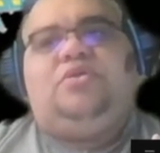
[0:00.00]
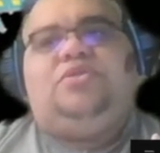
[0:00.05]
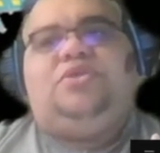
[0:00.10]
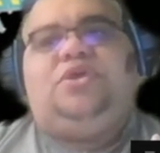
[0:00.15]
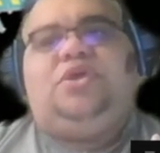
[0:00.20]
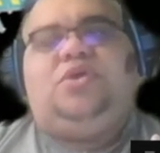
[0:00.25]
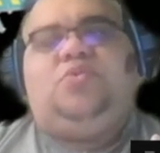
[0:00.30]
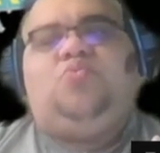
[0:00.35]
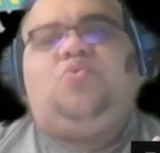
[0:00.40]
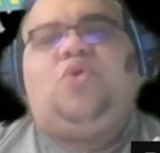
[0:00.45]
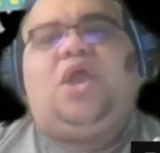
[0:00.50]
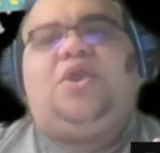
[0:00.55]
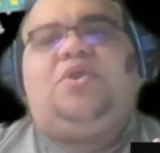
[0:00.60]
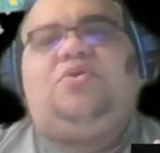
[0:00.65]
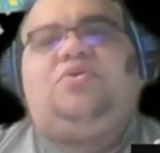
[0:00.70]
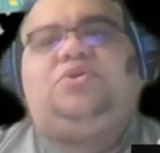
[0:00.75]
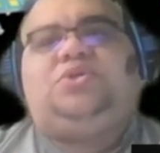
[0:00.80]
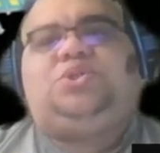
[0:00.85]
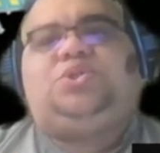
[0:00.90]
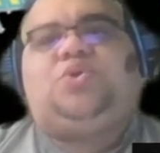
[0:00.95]
the
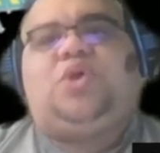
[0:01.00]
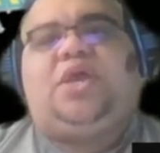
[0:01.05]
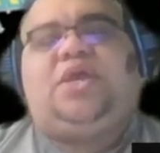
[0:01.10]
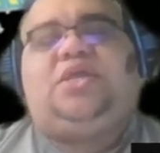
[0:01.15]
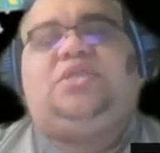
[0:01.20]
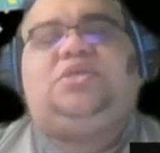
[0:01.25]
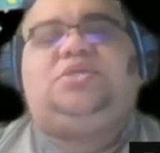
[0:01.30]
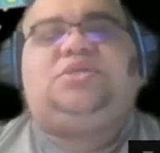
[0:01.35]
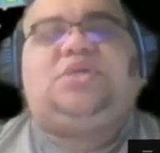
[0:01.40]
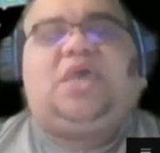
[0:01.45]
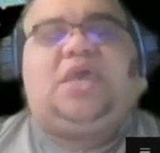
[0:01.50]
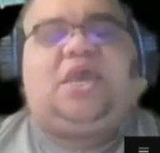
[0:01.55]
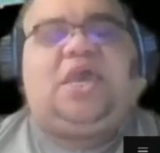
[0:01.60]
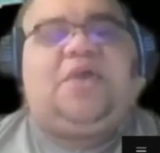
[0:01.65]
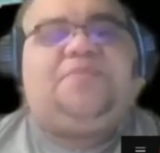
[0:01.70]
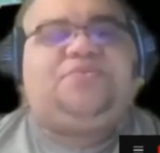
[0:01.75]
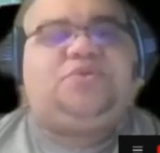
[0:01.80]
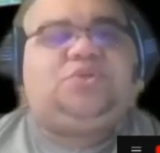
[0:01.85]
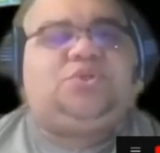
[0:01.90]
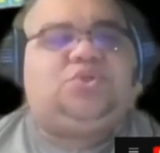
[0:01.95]
writer's strike and the
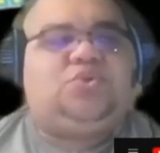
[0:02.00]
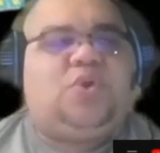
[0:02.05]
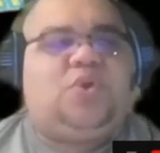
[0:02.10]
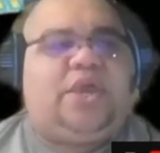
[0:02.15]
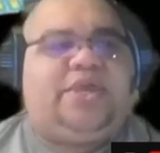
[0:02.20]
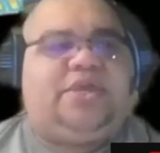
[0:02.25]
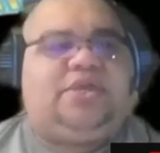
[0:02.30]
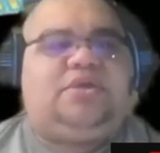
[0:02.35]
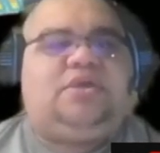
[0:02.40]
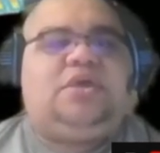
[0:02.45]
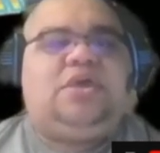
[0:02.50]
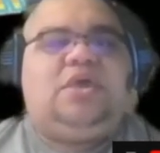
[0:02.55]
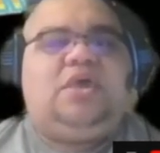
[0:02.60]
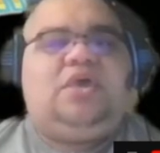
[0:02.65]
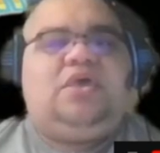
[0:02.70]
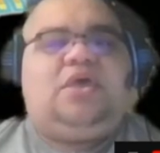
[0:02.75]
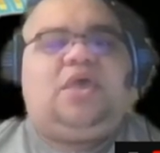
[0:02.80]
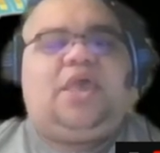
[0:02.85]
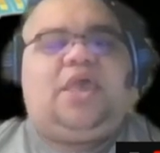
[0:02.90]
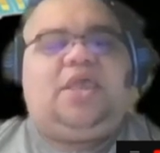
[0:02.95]
SAG-AFTRA strike,
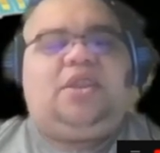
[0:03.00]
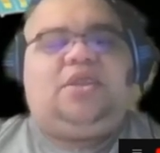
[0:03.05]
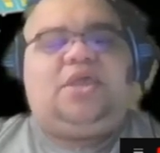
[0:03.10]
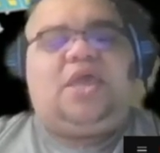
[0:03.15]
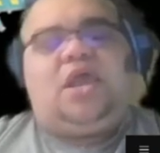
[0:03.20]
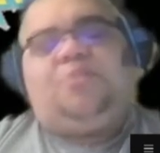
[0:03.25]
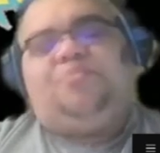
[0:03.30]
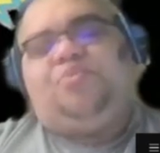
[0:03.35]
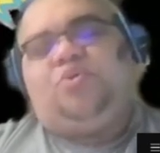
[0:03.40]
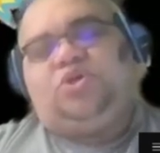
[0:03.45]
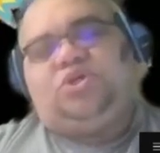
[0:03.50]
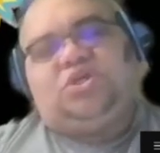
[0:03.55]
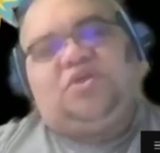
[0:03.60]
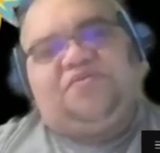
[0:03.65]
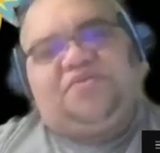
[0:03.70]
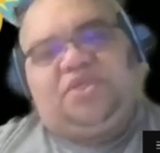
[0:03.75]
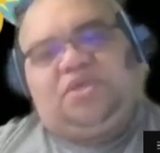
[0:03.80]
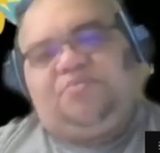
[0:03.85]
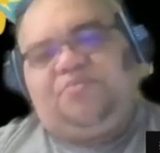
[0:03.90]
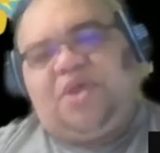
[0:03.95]
and kind of pushed
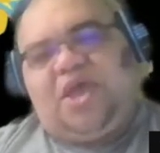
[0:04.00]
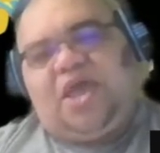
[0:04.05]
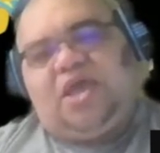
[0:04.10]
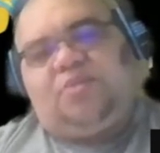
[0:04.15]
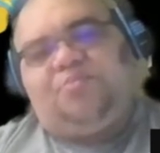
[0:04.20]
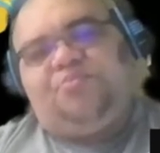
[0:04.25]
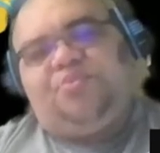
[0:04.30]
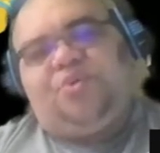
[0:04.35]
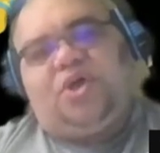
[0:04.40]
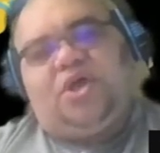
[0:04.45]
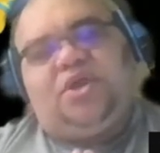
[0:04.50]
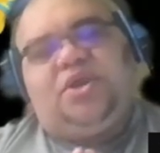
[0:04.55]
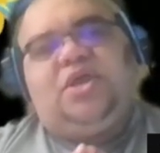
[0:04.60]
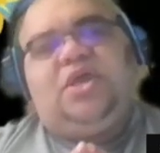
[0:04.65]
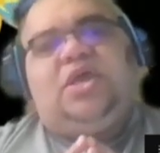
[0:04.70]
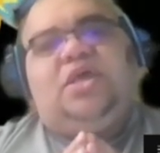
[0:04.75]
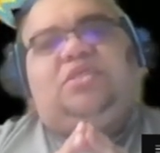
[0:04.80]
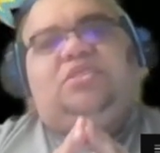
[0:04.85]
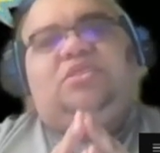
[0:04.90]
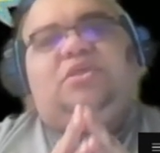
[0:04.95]
everything back. But
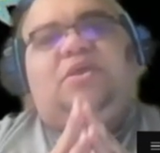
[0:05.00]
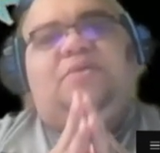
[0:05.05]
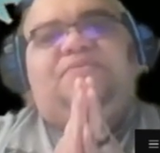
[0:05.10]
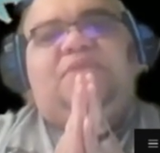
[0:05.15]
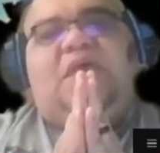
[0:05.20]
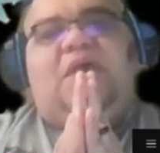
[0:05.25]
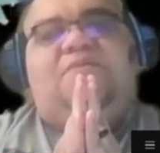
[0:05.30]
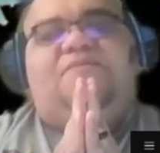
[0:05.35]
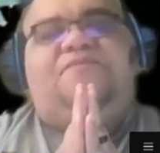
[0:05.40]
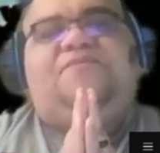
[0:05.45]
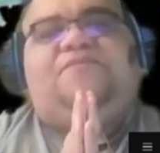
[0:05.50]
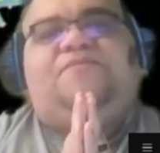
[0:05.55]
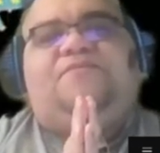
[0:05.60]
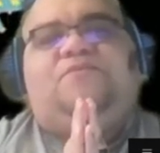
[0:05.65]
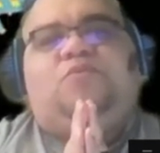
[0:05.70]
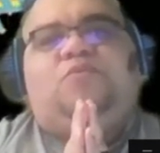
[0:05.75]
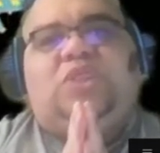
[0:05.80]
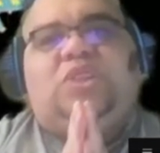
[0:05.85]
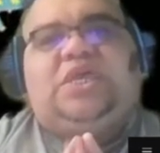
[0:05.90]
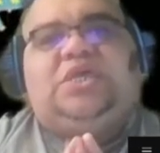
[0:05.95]
they've now
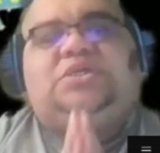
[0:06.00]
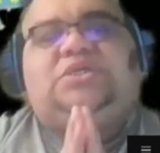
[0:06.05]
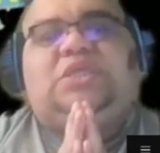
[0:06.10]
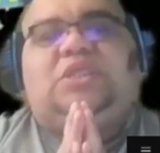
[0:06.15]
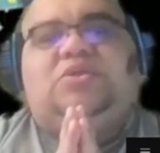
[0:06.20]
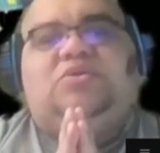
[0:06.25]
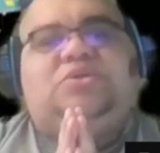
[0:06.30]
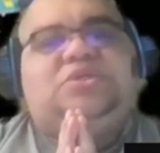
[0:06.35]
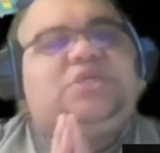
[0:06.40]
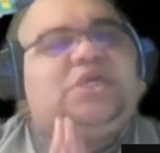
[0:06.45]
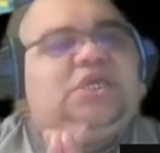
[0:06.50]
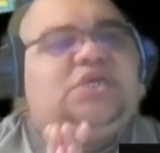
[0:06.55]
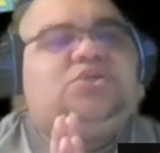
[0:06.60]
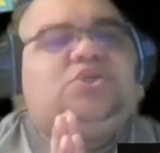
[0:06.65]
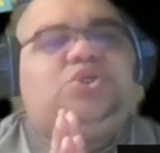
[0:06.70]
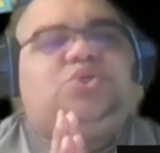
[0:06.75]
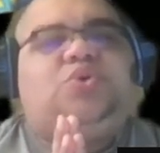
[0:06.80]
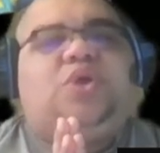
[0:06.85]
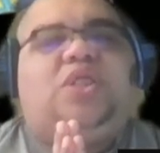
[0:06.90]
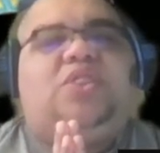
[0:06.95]
released a little
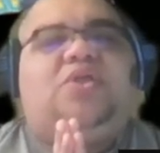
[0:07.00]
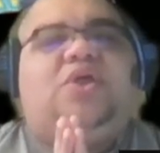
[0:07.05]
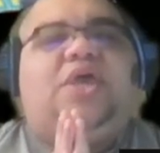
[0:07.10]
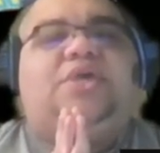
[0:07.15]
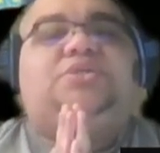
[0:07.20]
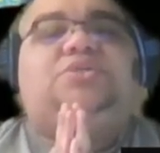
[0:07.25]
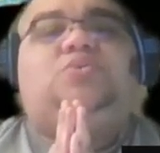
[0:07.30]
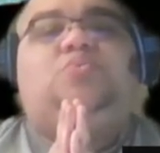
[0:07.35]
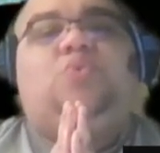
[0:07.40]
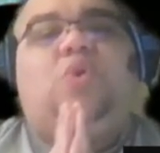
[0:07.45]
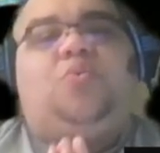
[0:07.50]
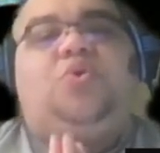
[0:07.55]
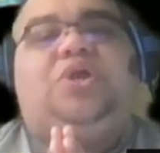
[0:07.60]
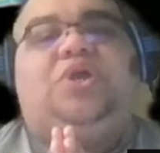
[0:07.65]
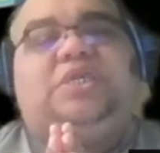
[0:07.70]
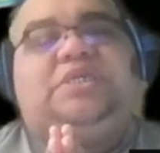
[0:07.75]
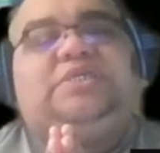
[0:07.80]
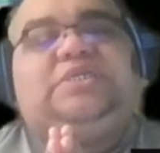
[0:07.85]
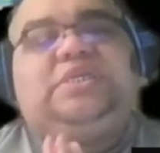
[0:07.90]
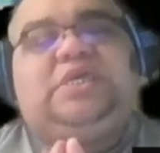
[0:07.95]
teaser trailer as to what we're
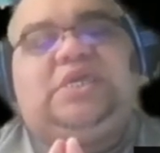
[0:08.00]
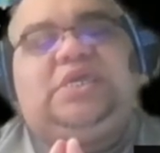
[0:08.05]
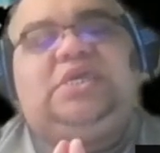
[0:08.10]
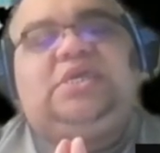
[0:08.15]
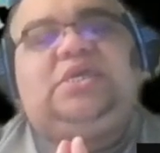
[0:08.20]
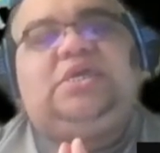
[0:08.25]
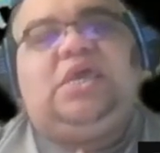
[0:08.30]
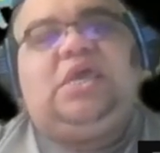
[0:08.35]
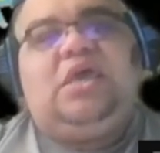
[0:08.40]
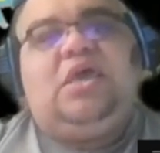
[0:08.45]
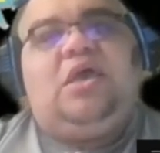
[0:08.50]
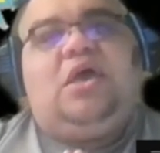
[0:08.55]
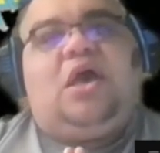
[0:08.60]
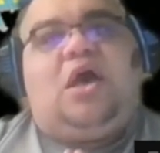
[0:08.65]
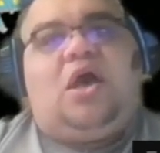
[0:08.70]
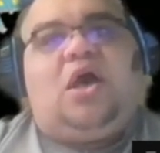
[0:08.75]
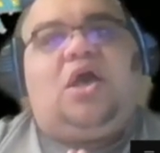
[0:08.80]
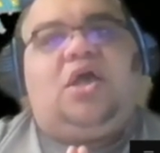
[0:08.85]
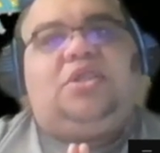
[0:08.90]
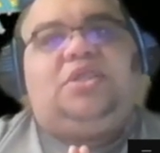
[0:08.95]
going to see
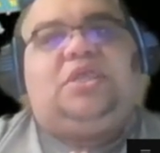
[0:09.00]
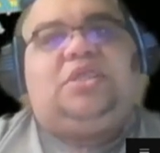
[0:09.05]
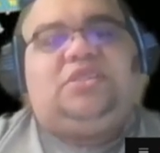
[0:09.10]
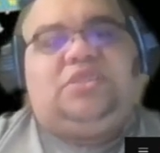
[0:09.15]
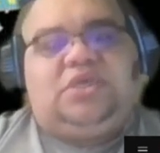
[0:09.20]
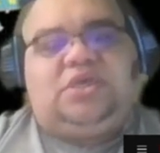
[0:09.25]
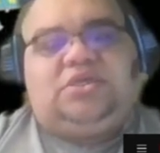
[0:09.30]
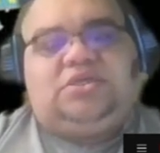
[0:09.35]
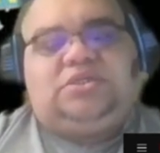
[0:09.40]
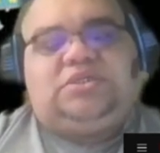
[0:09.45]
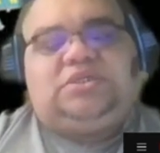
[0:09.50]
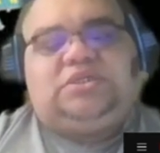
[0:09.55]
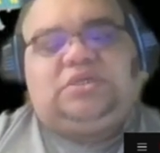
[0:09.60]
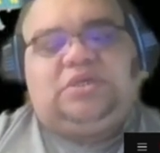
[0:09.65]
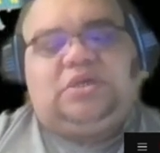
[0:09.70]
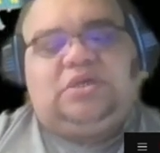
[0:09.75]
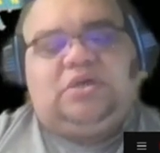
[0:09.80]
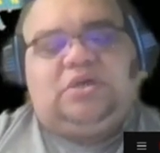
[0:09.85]
on this,